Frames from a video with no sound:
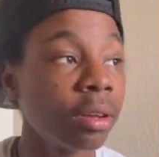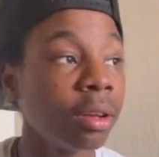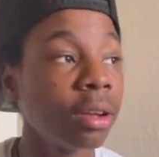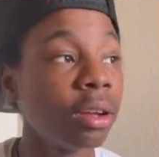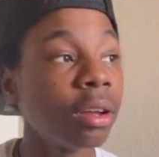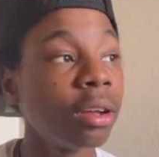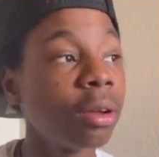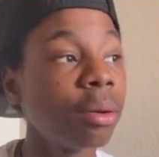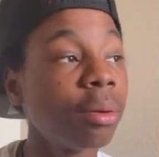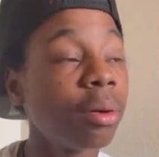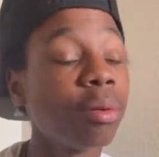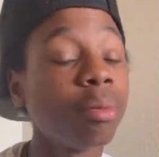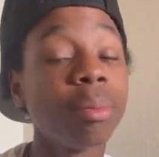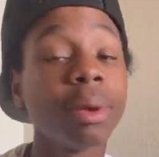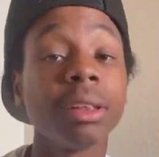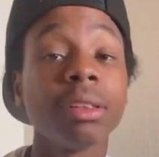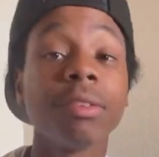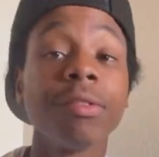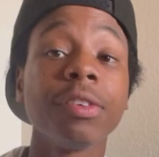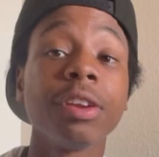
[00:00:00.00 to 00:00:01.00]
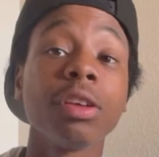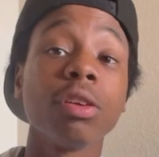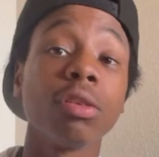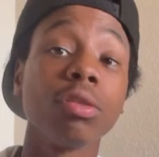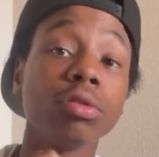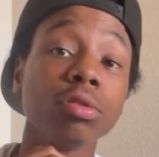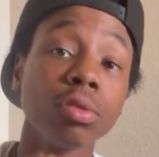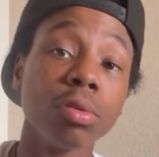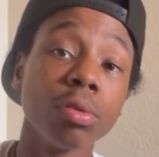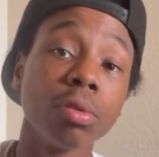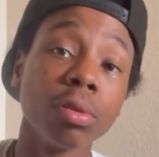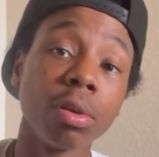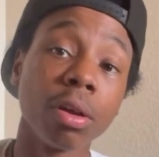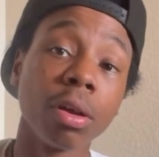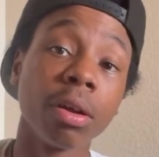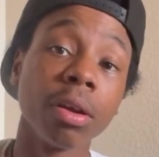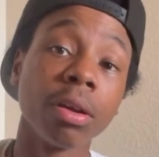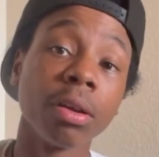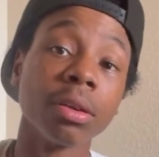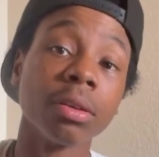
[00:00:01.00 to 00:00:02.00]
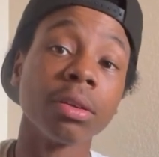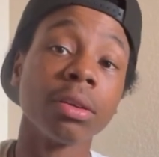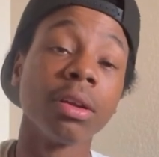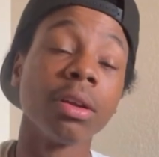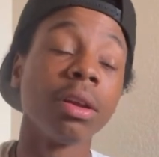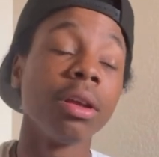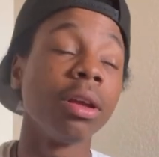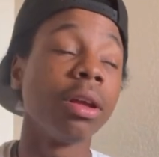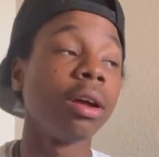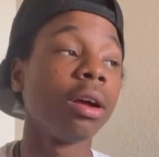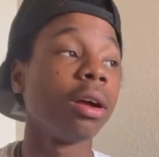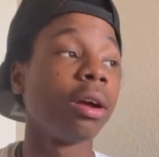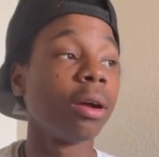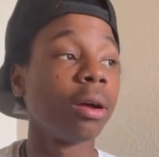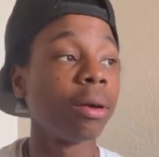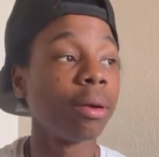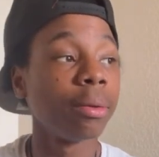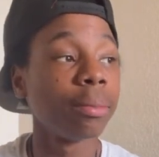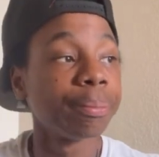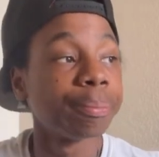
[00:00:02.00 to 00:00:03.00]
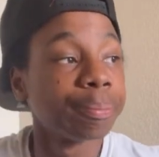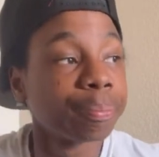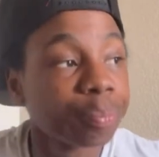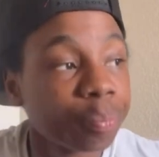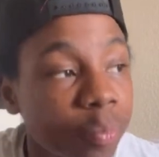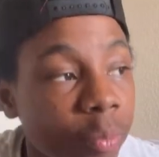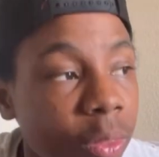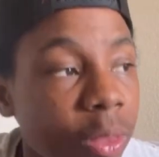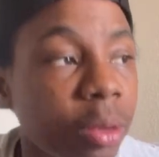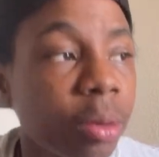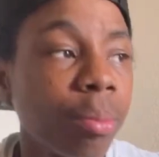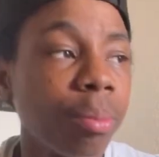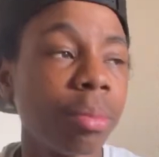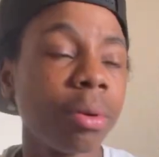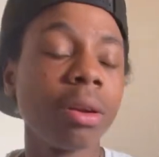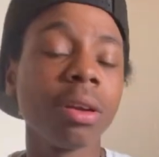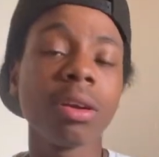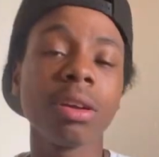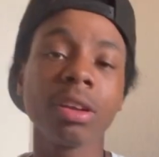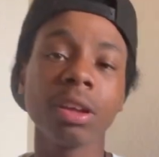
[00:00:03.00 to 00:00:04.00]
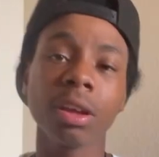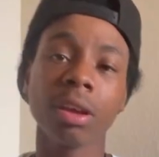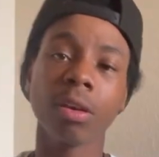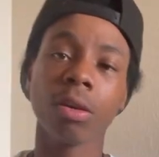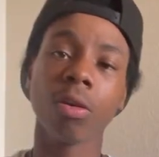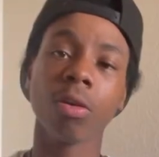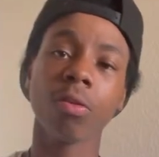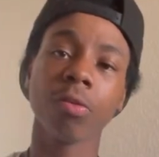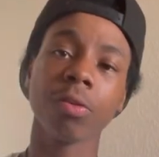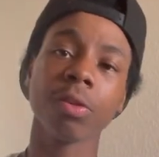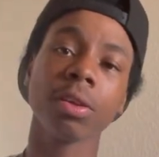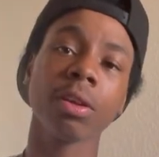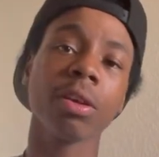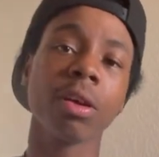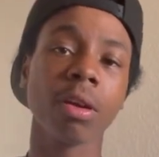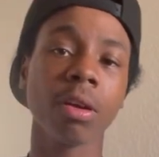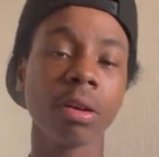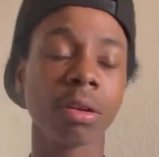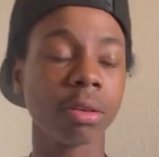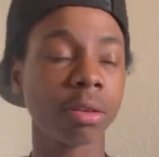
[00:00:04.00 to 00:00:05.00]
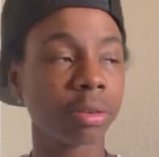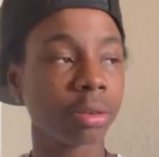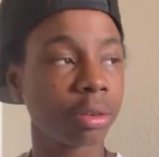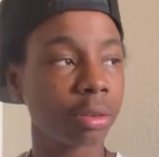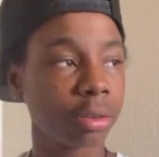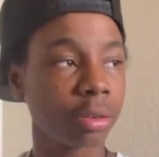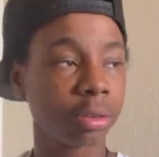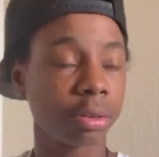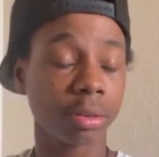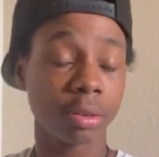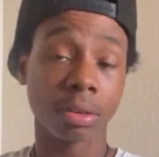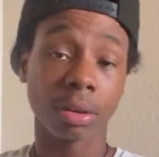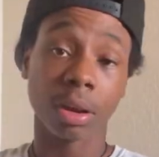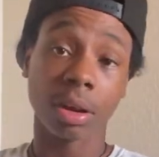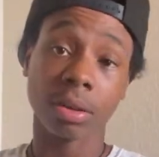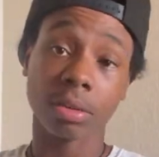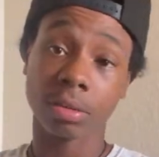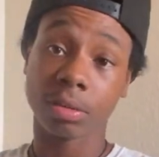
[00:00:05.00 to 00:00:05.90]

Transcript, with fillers: Um, I do not make the video too long. Um, but uh, yeah, hopefully y'all got